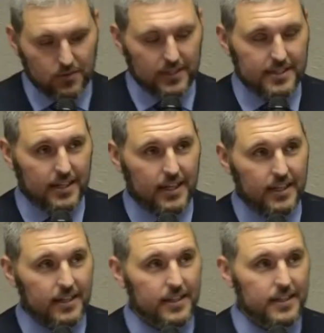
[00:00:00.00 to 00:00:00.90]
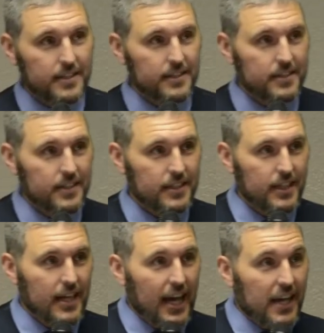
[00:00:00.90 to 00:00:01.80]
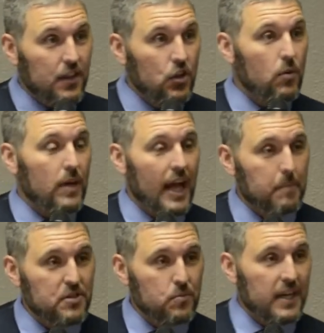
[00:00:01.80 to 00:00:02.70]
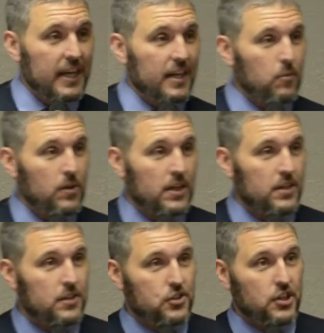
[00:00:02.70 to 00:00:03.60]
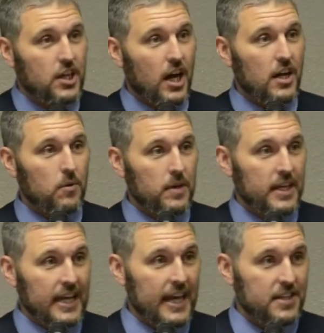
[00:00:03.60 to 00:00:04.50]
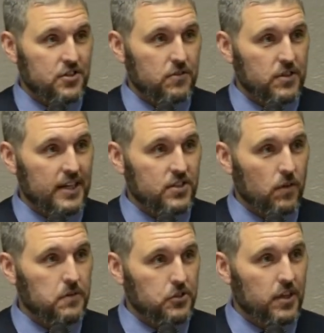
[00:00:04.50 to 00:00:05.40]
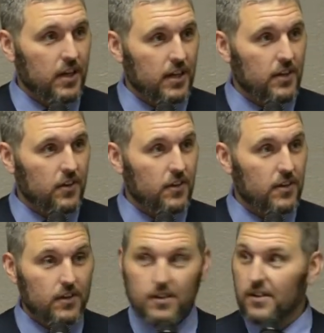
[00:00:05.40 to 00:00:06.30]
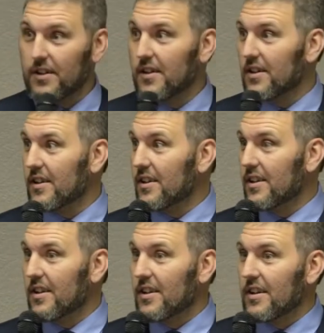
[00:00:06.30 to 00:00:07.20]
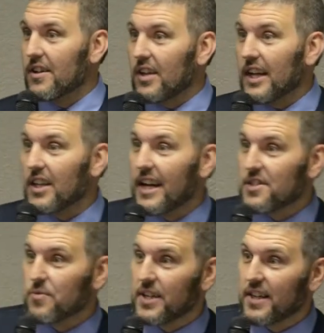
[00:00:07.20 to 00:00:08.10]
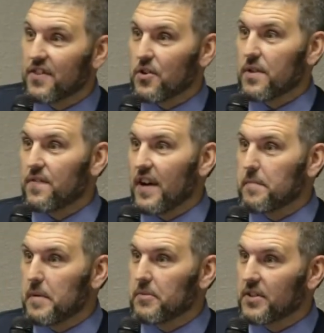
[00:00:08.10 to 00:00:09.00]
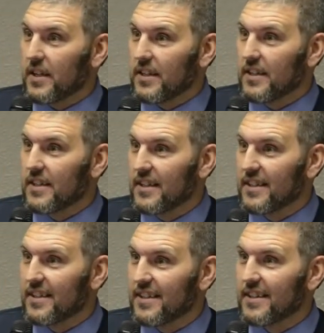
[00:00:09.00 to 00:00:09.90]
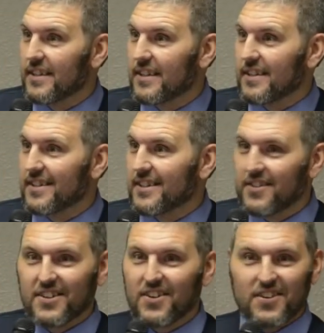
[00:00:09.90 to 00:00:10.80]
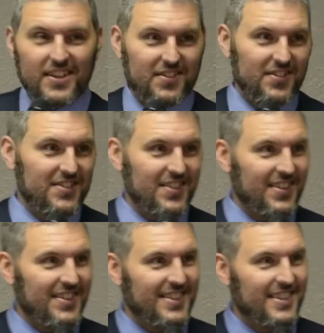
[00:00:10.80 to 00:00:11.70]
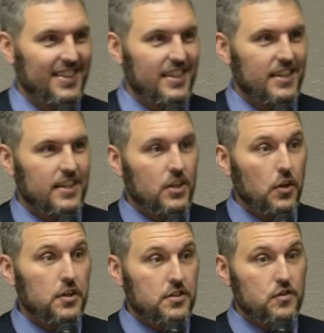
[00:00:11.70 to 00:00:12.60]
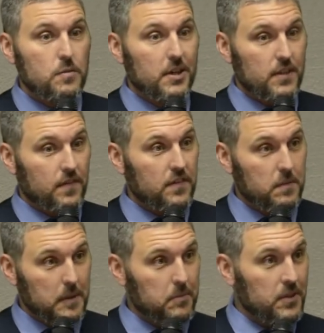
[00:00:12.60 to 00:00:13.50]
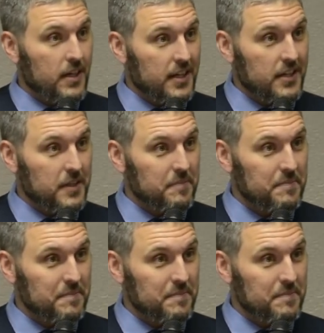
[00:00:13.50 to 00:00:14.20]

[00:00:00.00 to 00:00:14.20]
what he said. And look what happens when a when a Chicago when a gangster takes over Chicago. Like last weekend, 35 people died. You didn't know that though, did you? No, you just knew about the 50 people in the nightclub.